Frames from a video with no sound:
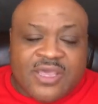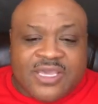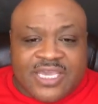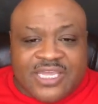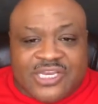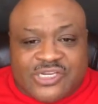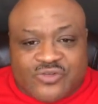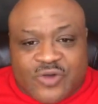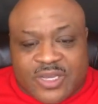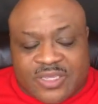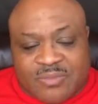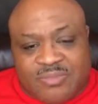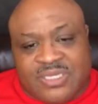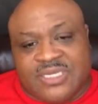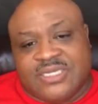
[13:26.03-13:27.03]
in the
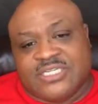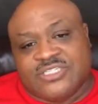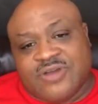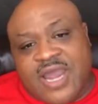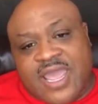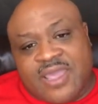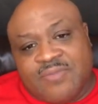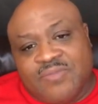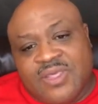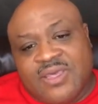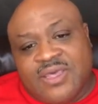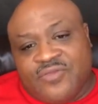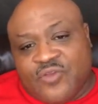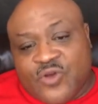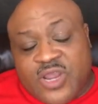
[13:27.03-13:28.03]
trucking business, right?
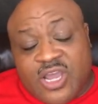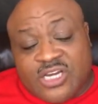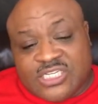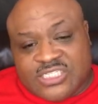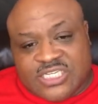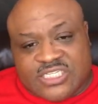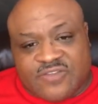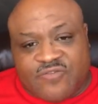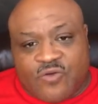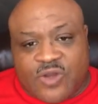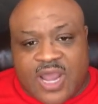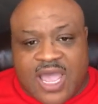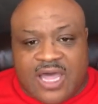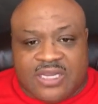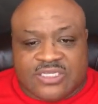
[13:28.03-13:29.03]

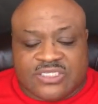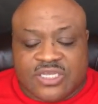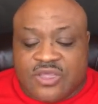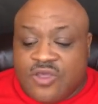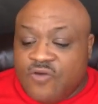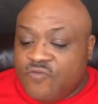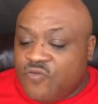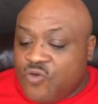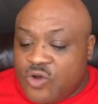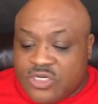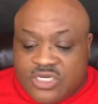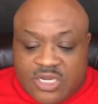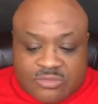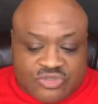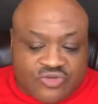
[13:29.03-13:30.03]
$364 for a
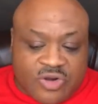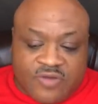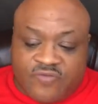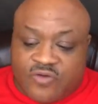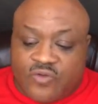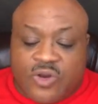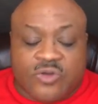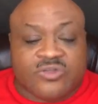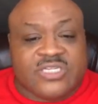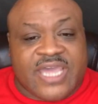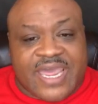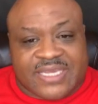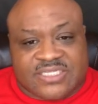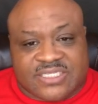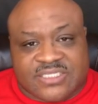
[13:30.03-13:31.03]
dump truck for road
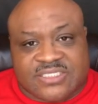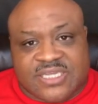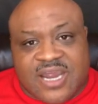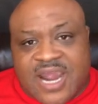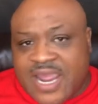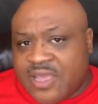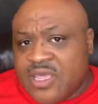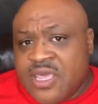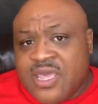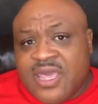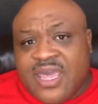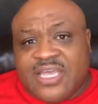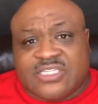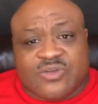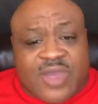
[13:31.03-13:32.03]
taxes. All right.
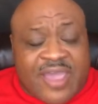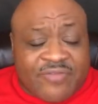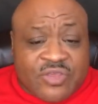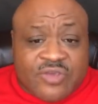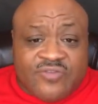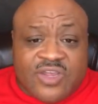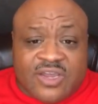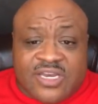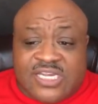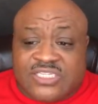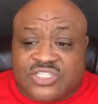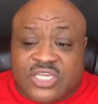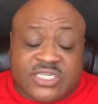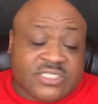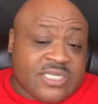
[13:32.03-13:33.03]
And so after you've done these
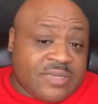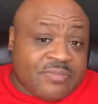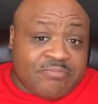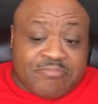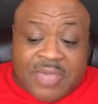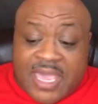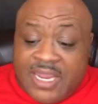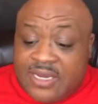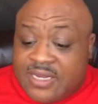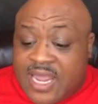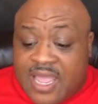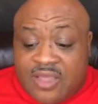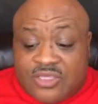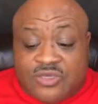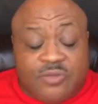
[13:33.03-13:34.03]
things, hey,
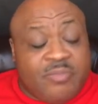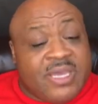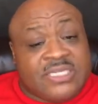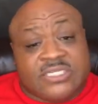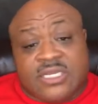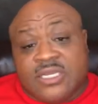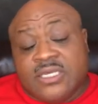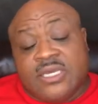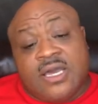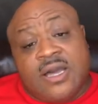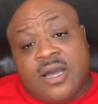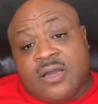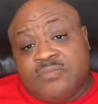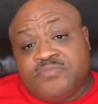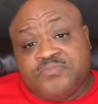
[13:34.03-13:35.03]
now you're basically
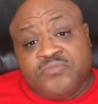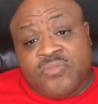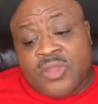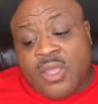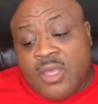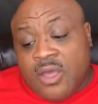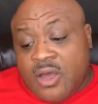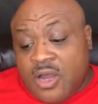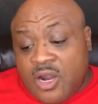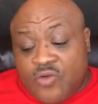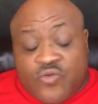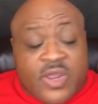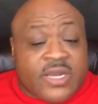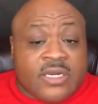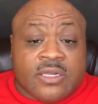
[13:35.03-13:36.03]
are
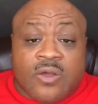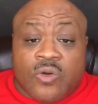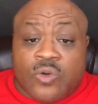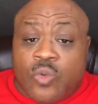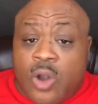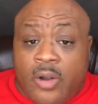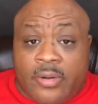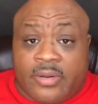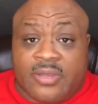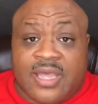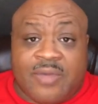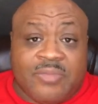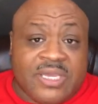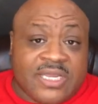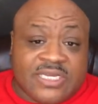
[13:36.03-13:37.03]
ready to go to work.
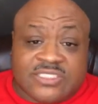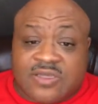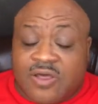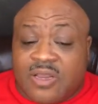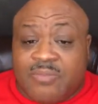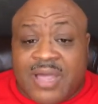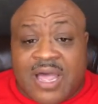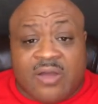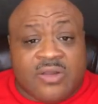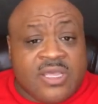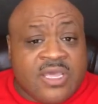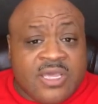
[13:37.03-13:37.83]
I mean, it's all about